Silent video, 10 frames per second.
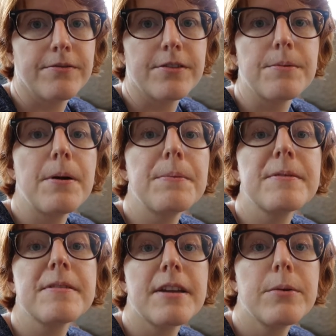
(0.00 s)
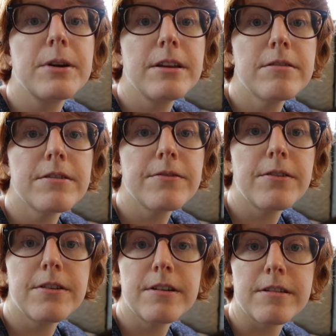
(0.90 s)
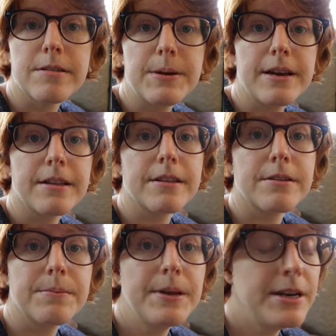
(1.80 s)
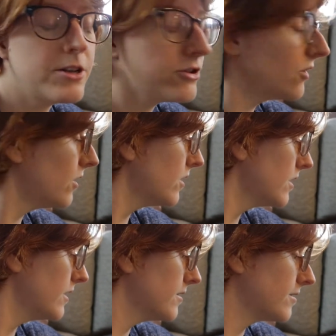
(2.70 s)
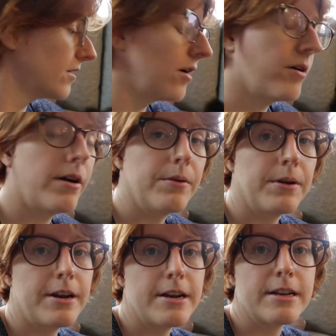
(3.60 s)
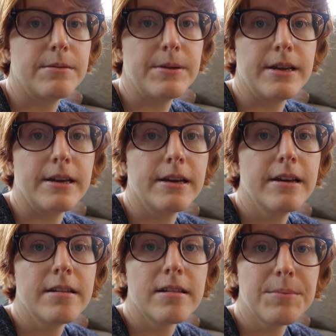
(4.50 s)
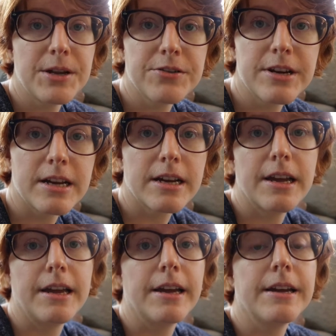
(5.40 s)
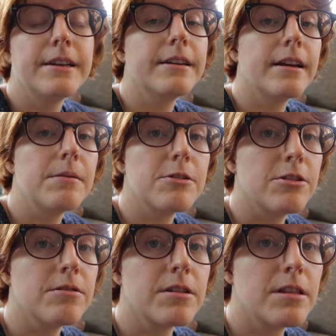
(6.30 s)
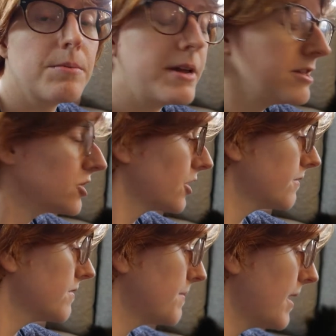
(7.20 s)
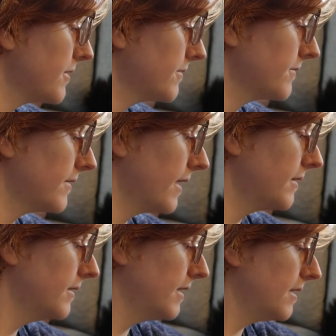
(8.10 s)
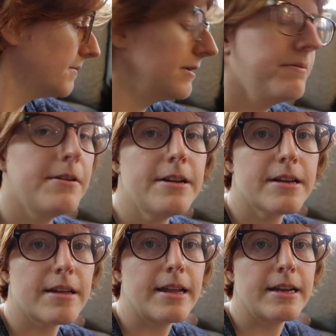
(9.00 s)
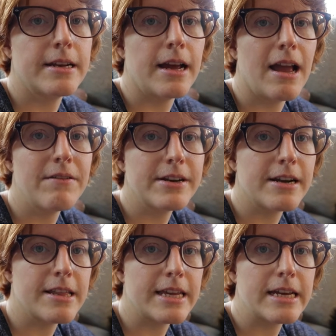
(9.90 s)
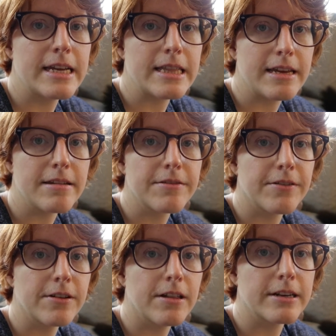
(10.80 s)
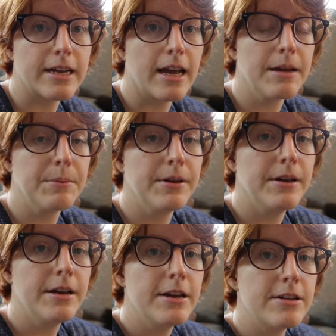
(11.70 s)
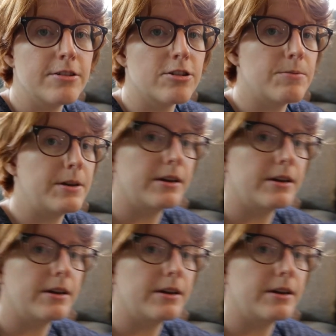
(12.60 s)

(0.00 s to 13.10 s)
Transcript: For the purpose that I want to use it for is to make a little mini shawl, and so I wanted it to be symmetric, and I'm just using the main chunk of the pattern for that. But I'm pretty excited. I haven't done anything in lace for a long time, so it should be